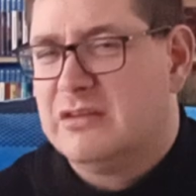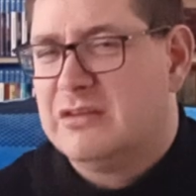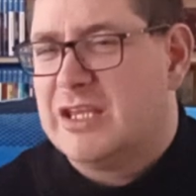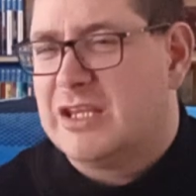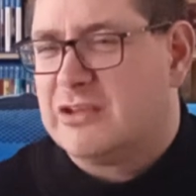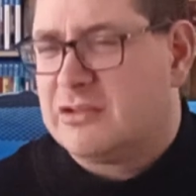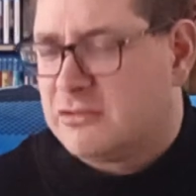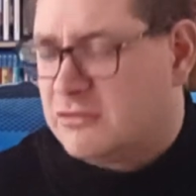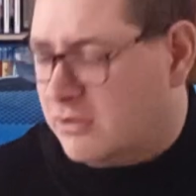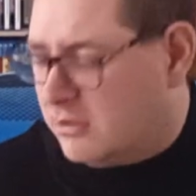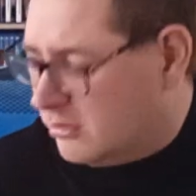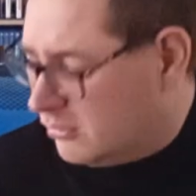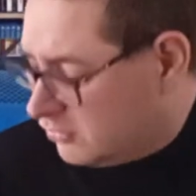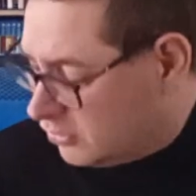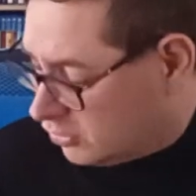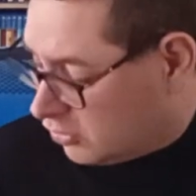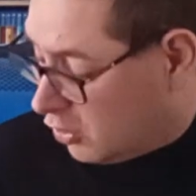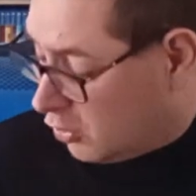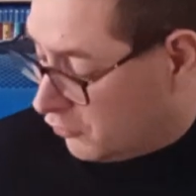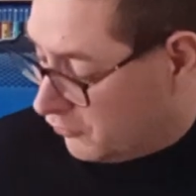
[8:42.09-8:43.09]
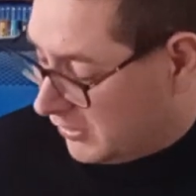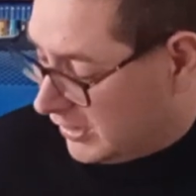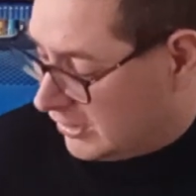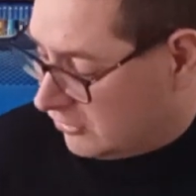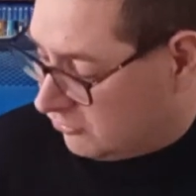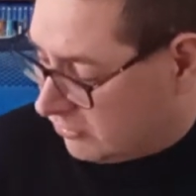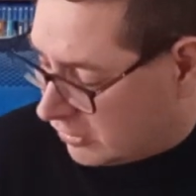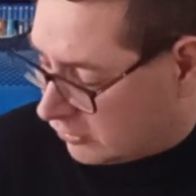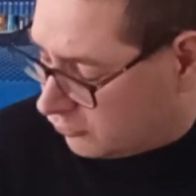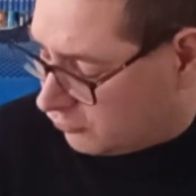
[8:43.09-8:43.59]
that are called
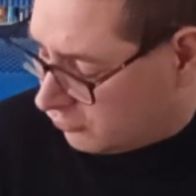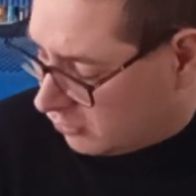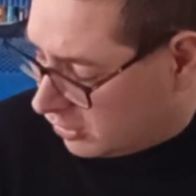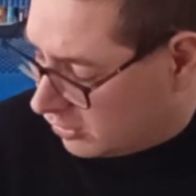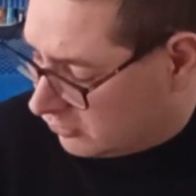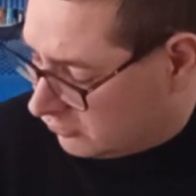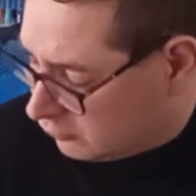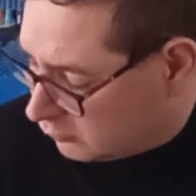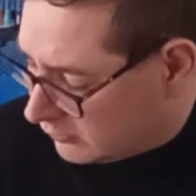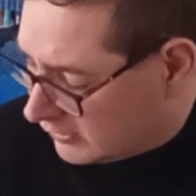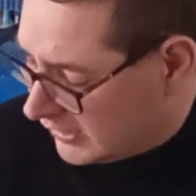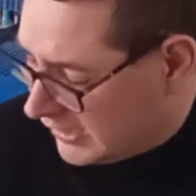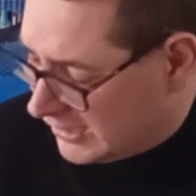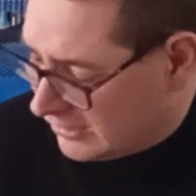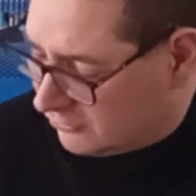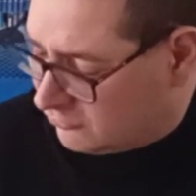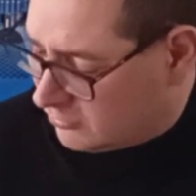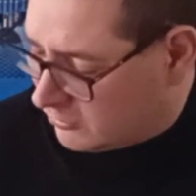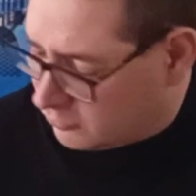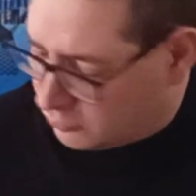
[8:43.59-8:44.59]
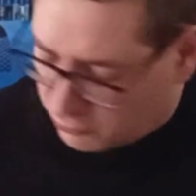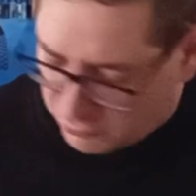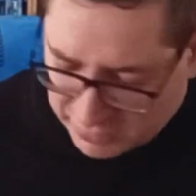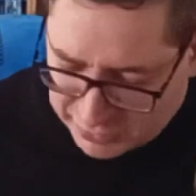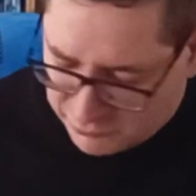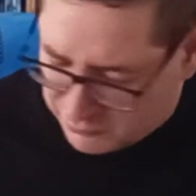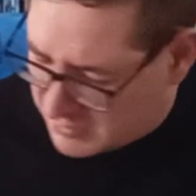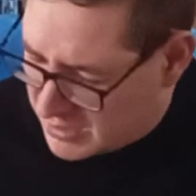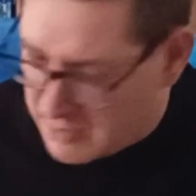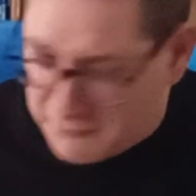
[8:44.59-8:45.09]
Insectrons or
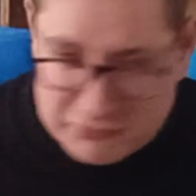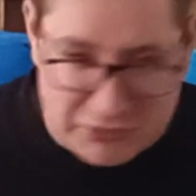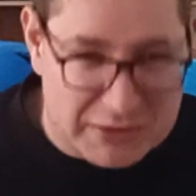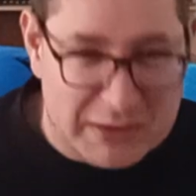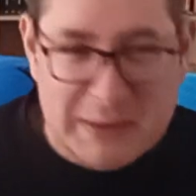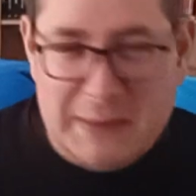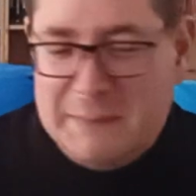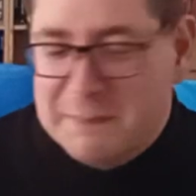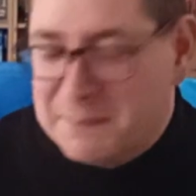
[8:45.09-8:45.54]
Insectroid, whatever.